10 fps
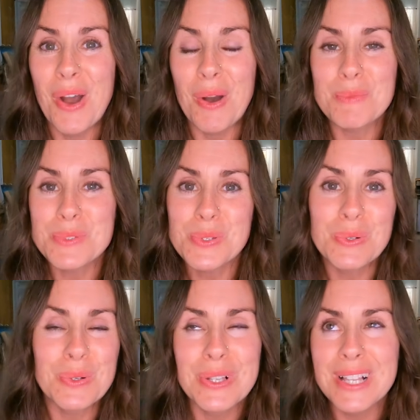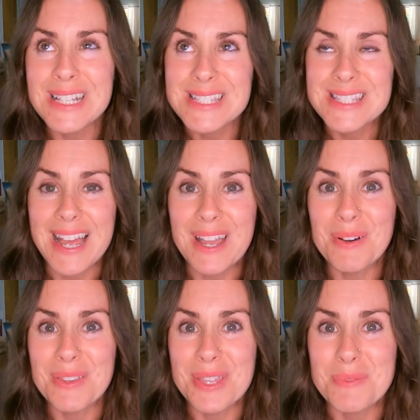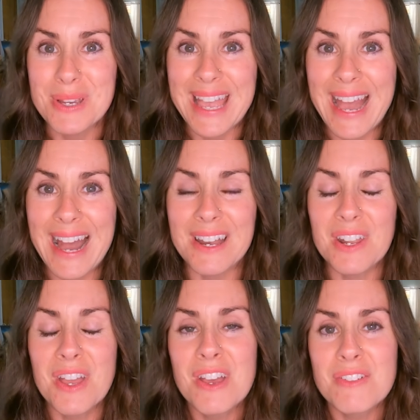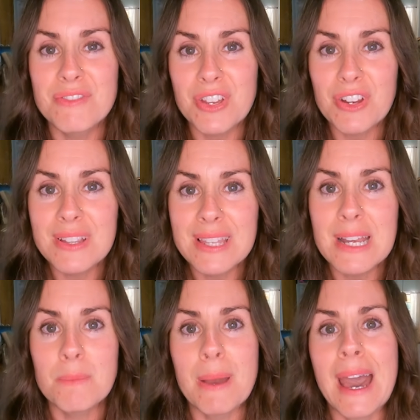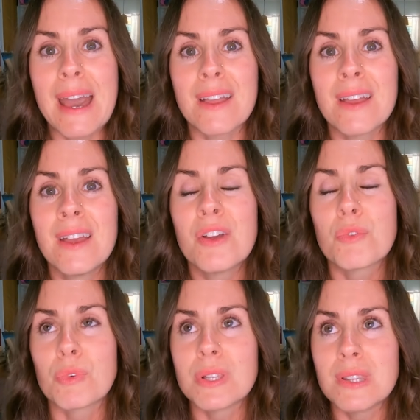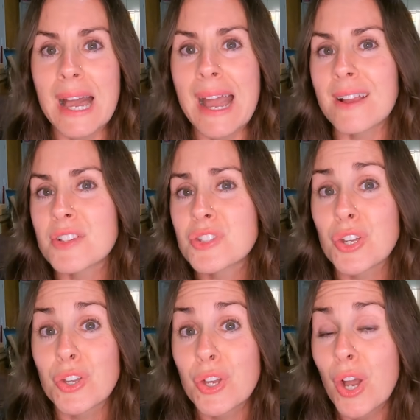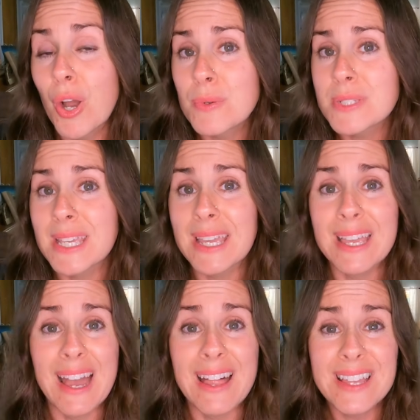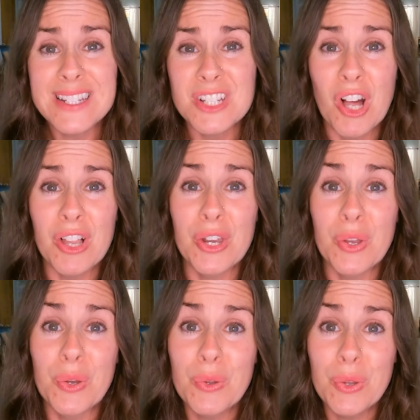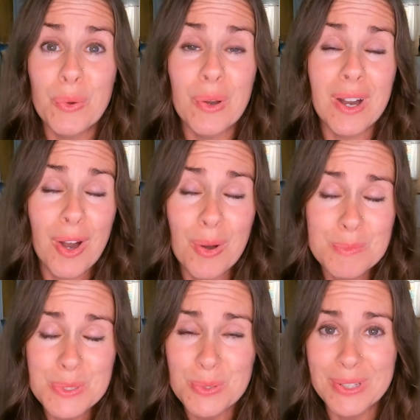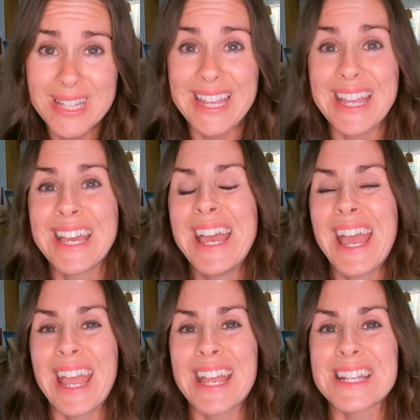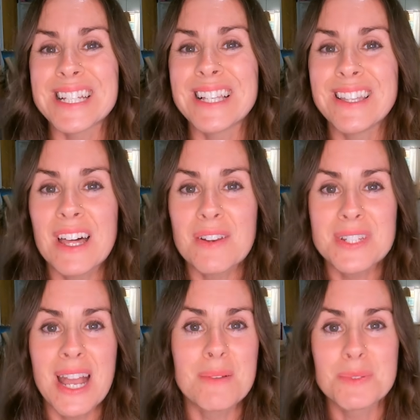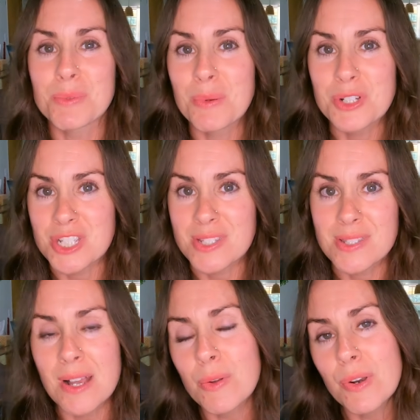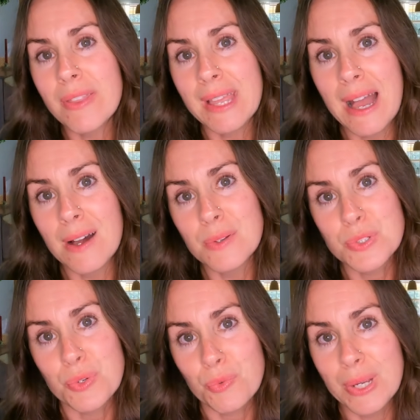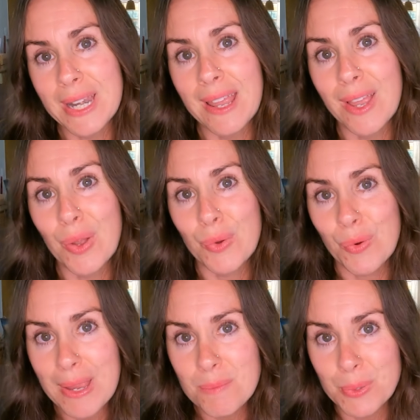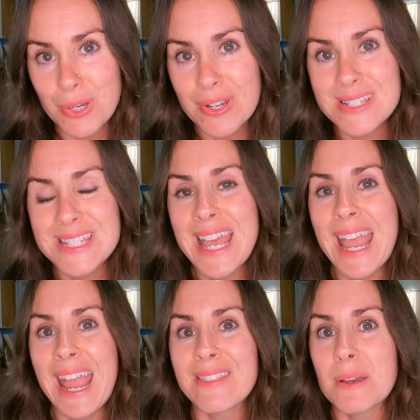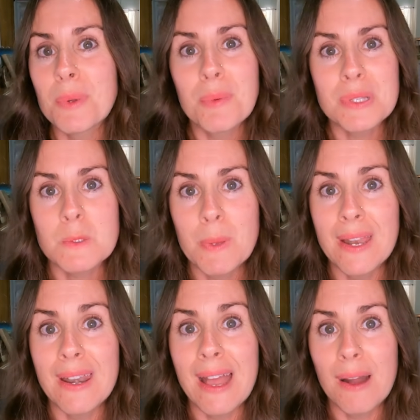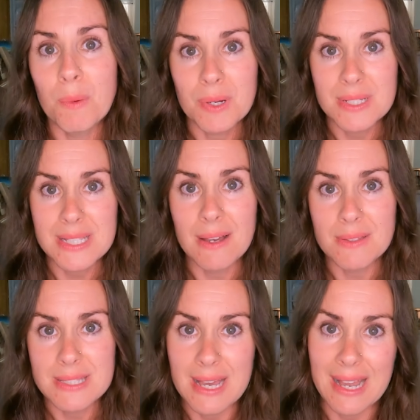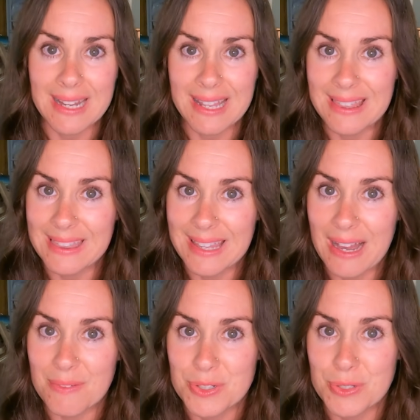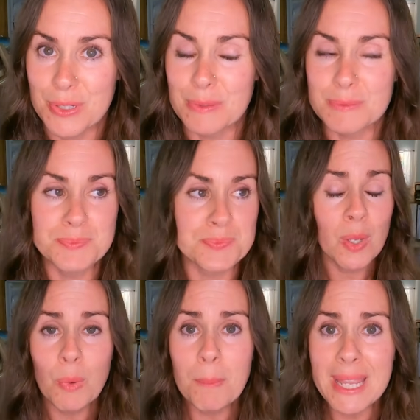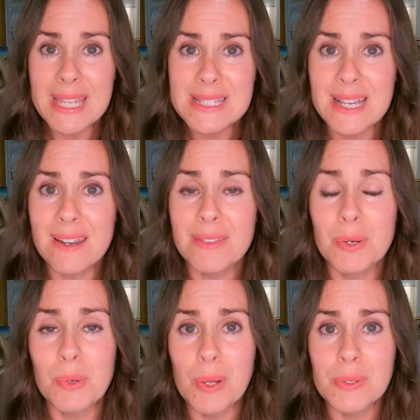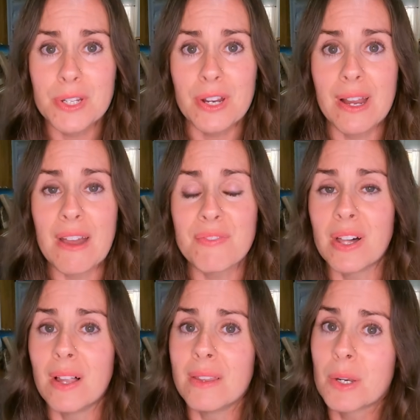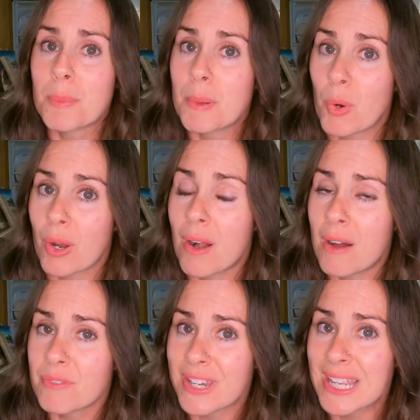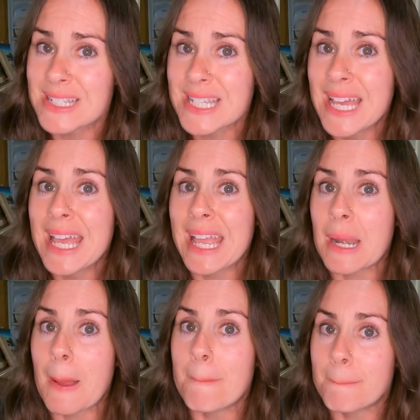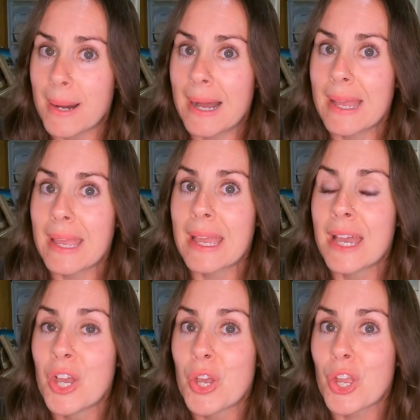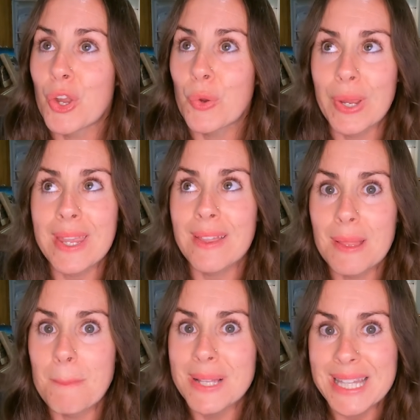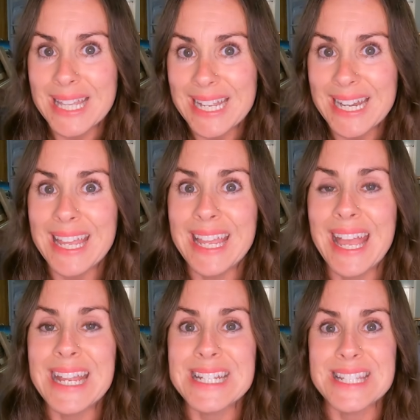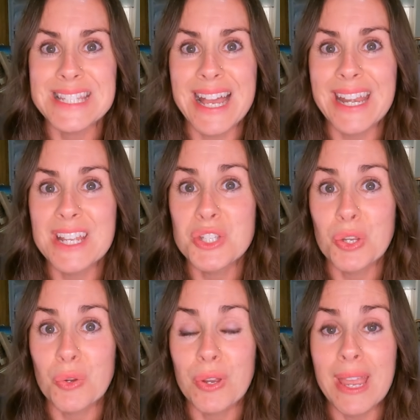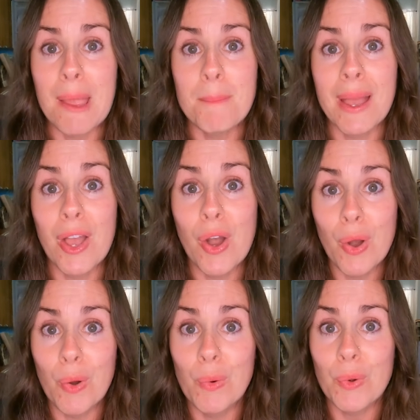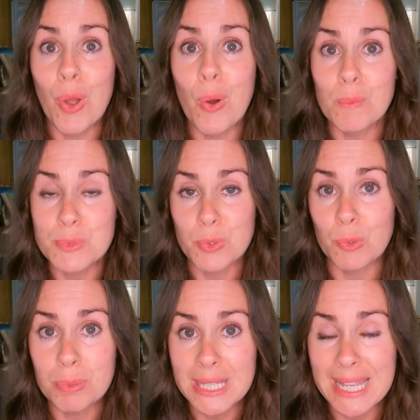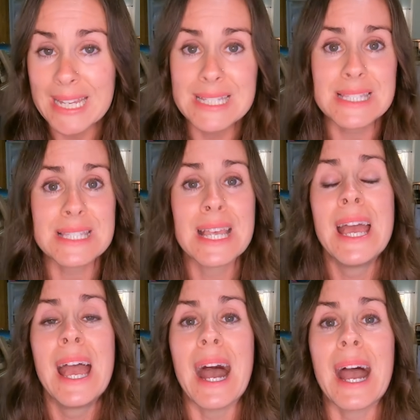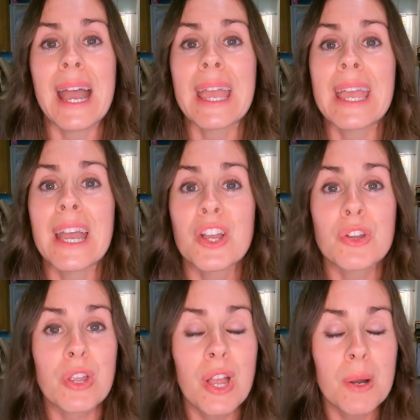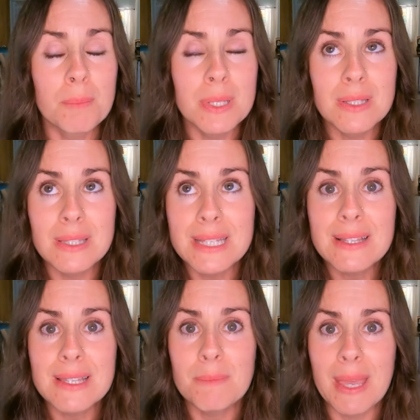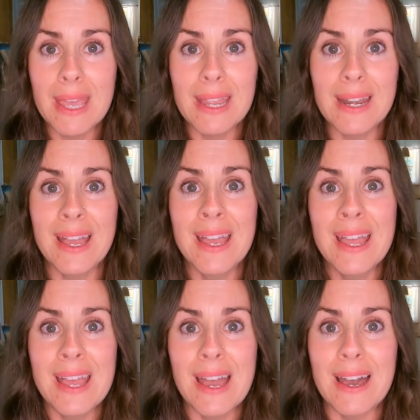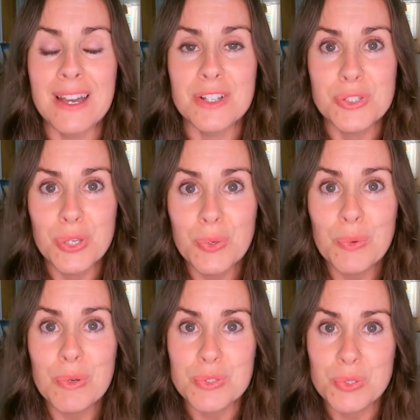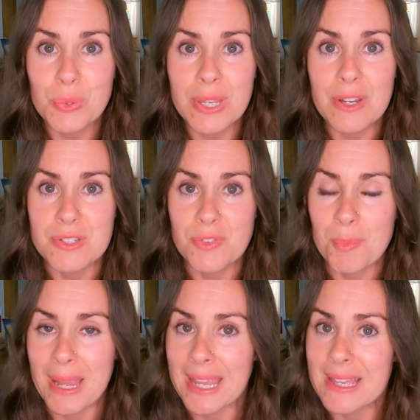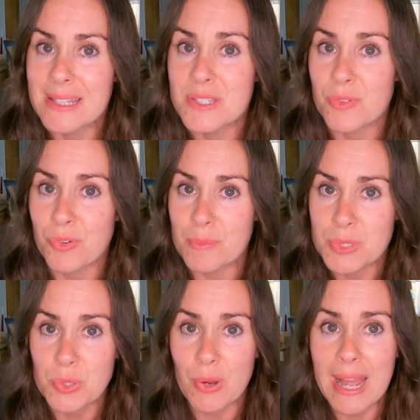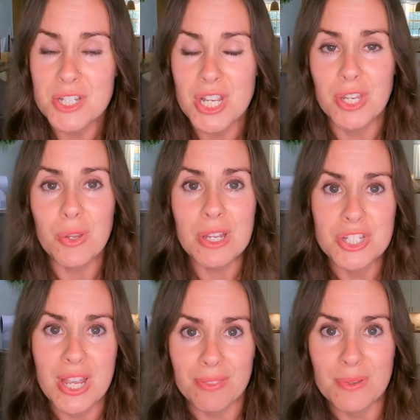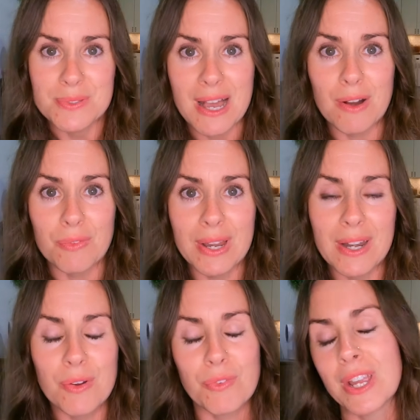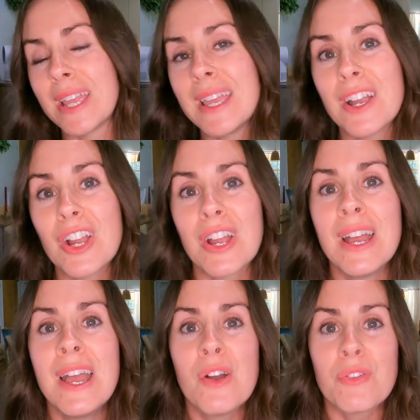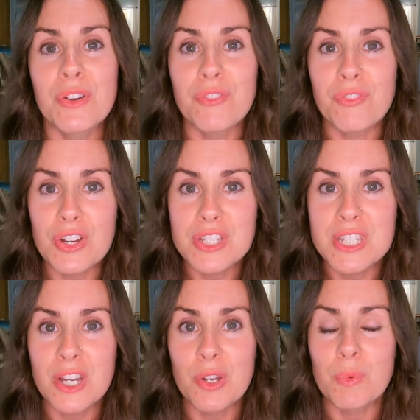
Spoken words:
homeschool style that we had. Very laid back, relaxed, cozy. I like to call it hugu homeschooling, and a lot of times we were just snuggled on the couch reading great books, and then we would spend hours outside in the afternoon. When my kids got a little older, I felt a little bit more confident in my curriculum planning and decided to create my own homeschool plans. I completely made 2 school years for my kids from scratch, and you can check those out right over here. The first year